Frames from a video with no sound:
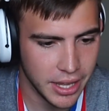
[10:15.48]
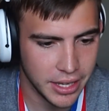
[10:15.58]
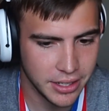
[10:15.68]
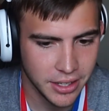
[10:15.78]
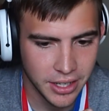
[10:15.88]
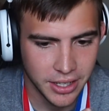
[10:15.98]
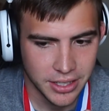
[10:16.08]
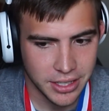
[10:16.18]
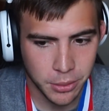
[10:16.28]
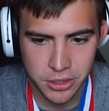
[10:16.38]
And
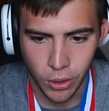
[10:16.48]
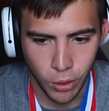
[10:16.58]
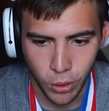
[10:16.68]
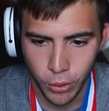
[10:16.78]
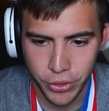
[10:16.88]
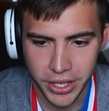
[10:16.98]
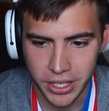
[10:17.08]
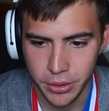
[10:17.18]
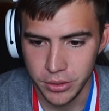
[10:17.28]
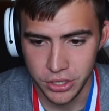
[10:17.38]
that was the whole
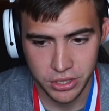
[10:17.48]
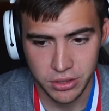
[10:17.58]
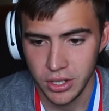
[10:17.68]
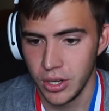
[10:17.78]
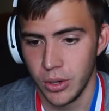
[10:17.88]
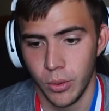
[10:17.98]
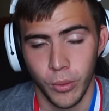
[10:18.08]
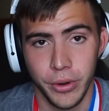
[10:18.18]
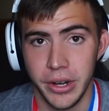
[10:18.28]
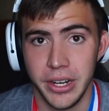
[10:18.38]
thing. It was just,
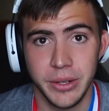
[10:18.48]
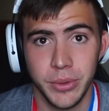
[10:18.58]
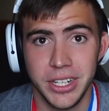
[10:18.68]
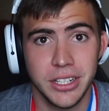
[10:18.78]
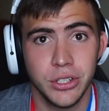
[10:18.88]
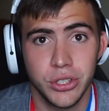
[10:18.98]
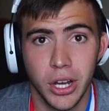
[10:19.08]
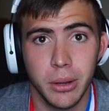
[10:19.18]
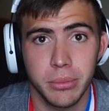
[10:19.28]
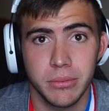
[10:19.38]
we need to
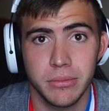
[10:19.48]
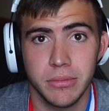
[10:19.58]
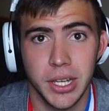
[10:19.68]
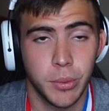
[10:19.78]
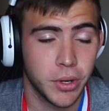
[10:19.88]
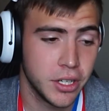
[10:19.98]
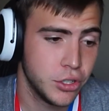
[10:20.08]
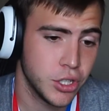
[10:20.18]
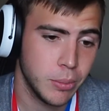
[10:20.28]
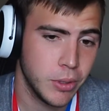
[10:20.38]
jump. And we're
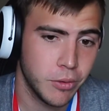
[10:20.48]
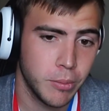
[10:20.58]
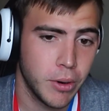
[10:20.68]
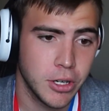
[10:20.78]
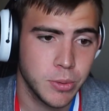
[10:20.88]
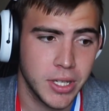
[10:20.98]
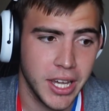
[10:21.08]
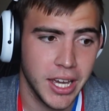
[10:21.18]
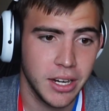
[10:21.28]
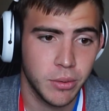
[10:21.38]
going to jump whatever bars we
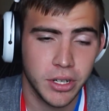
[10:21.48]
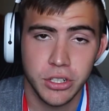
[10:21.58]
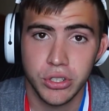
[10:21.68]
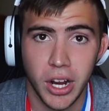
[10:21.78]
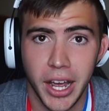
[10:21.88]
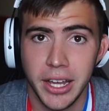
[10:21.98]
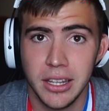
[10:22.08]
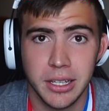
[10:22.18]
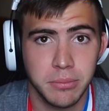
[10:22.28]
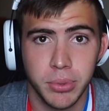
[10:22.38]
can, and we're going to try
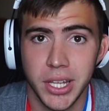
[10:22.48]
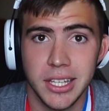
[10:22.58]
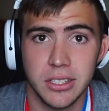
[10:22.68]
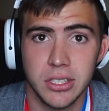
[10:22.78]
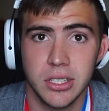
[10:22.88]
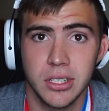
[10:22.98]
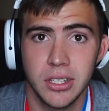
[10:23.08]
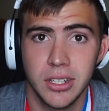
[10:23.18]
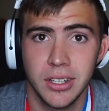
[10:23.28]
and, like, place.